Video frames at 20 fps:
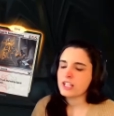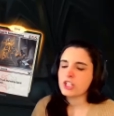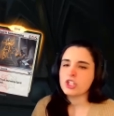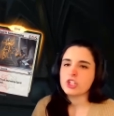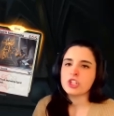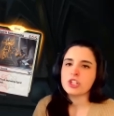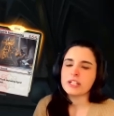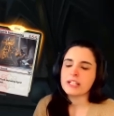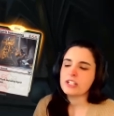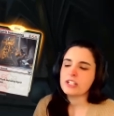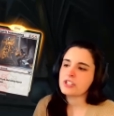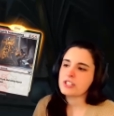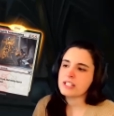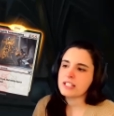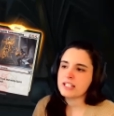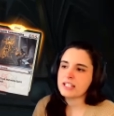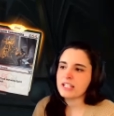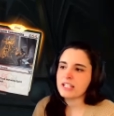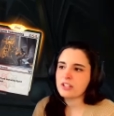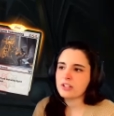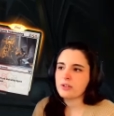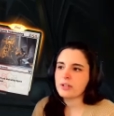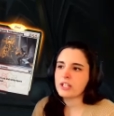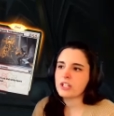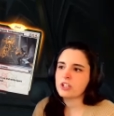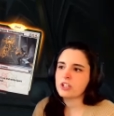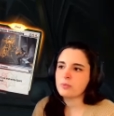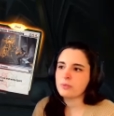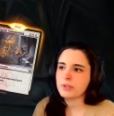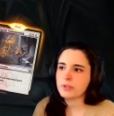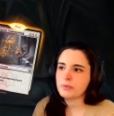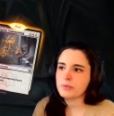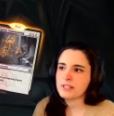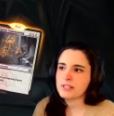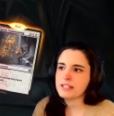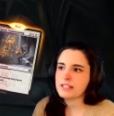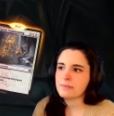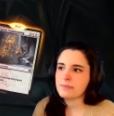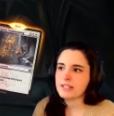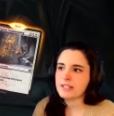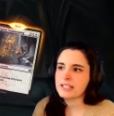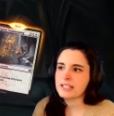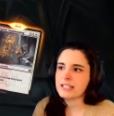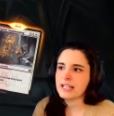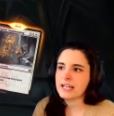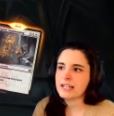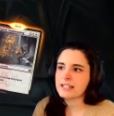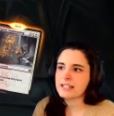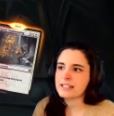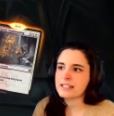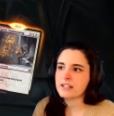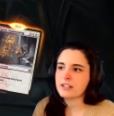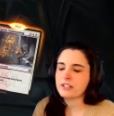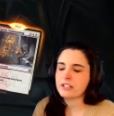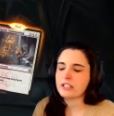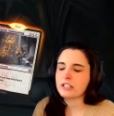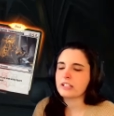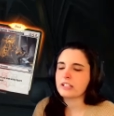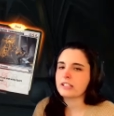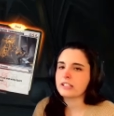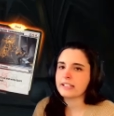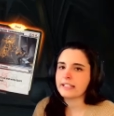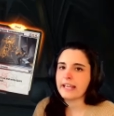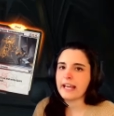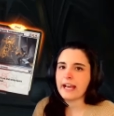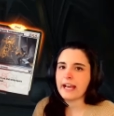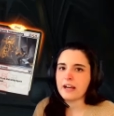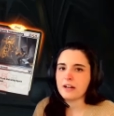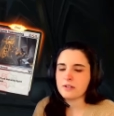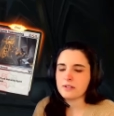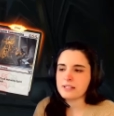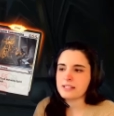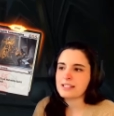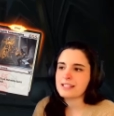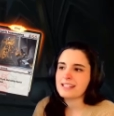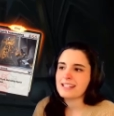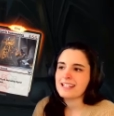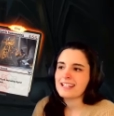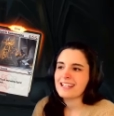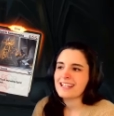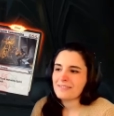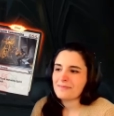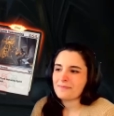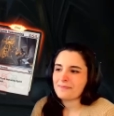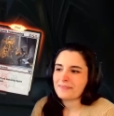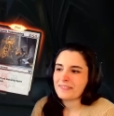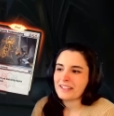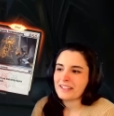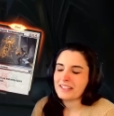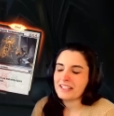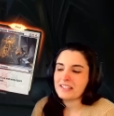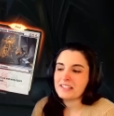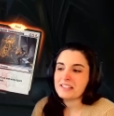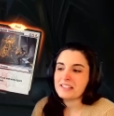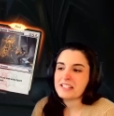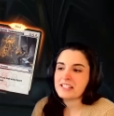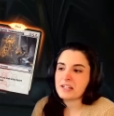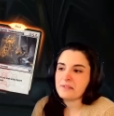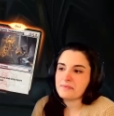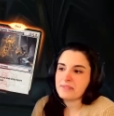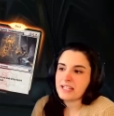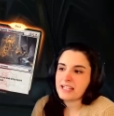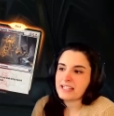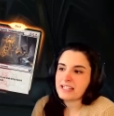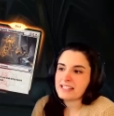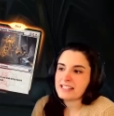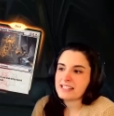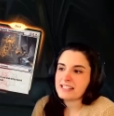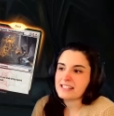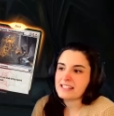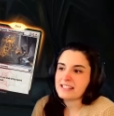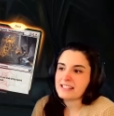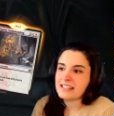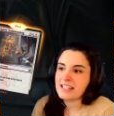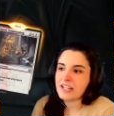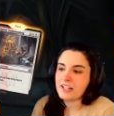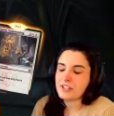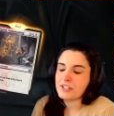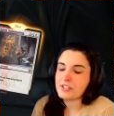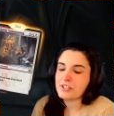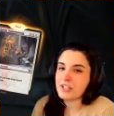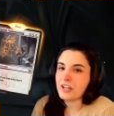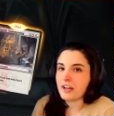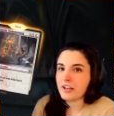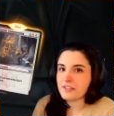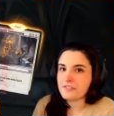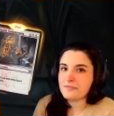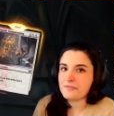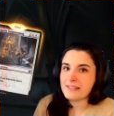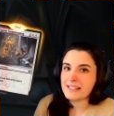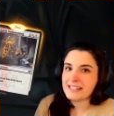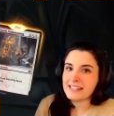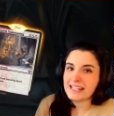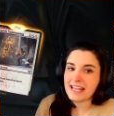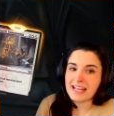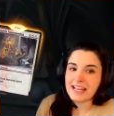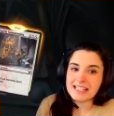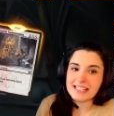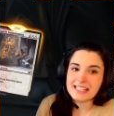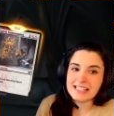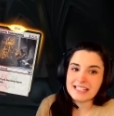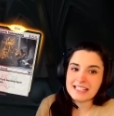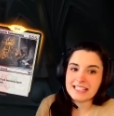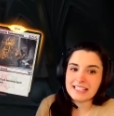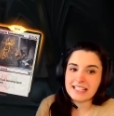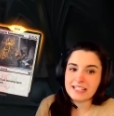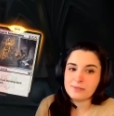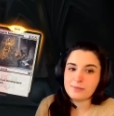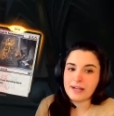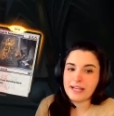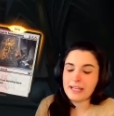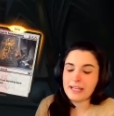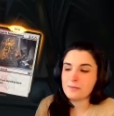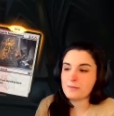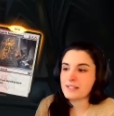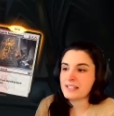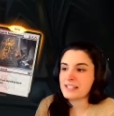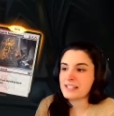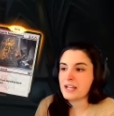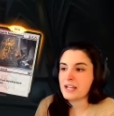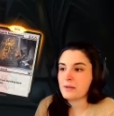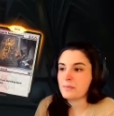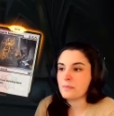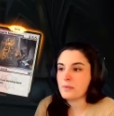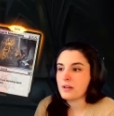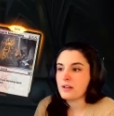here's the thing though, it could work with some of the decks that are currently out. There are some decks that are using cards from the set to get away with some